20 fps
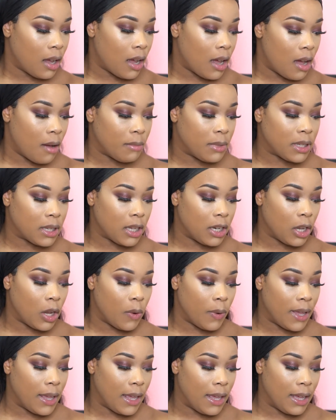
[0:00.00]
I'm just gonna
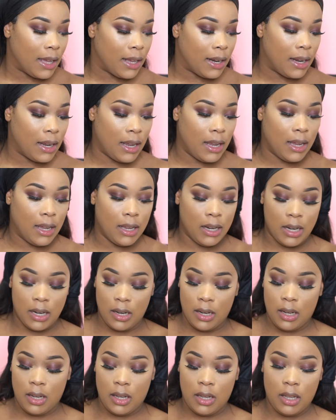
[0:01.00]
go ahead
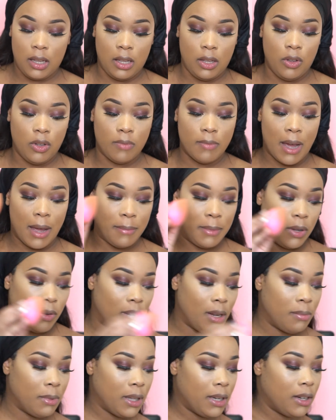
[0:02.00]
and use my
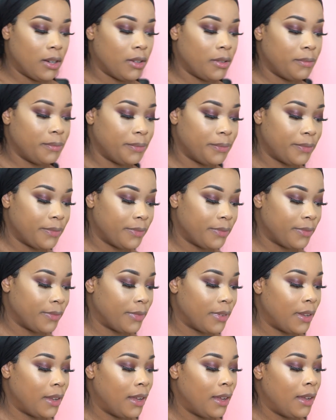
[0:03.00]
beauty blender
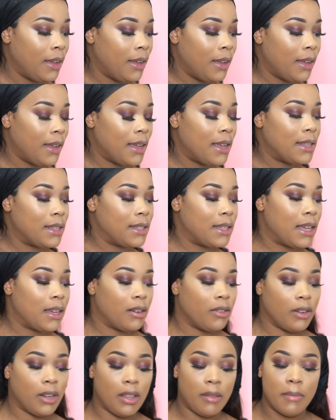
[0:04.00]
and
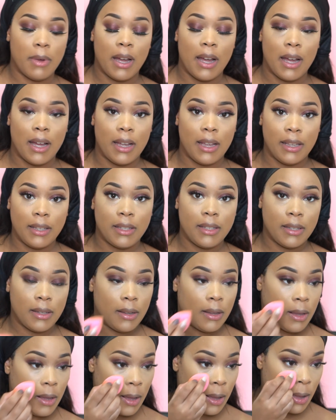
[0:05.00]
set underneath my eyes.
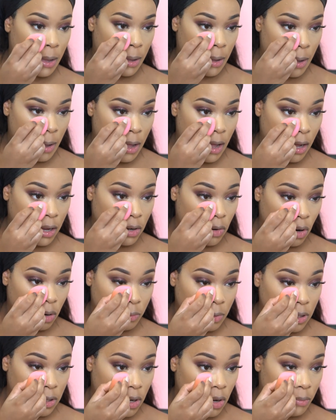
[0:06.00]
I
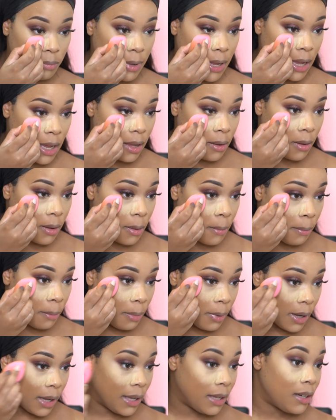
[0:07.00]
normally don't bake,
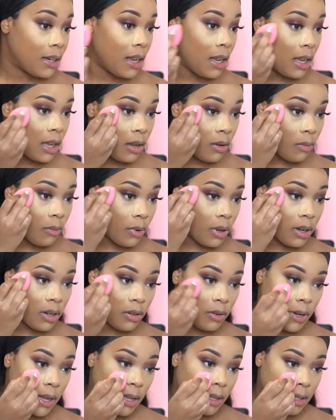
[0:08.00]
but we're gonna
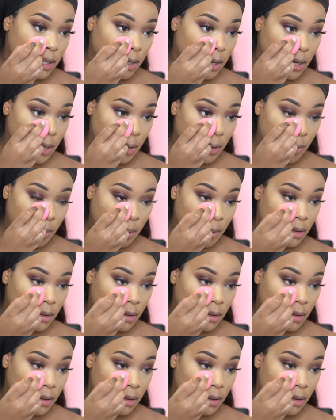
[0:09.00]
do that today.